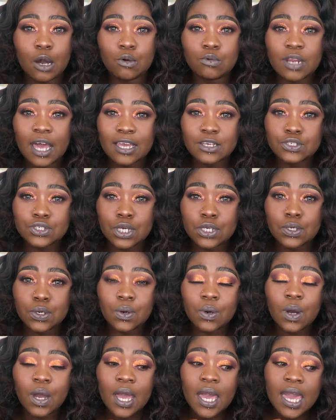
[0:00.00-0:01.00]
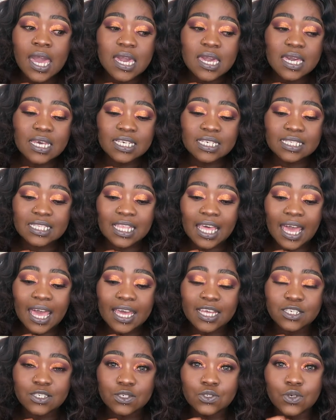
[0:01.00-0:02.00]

own eyeshadow, is that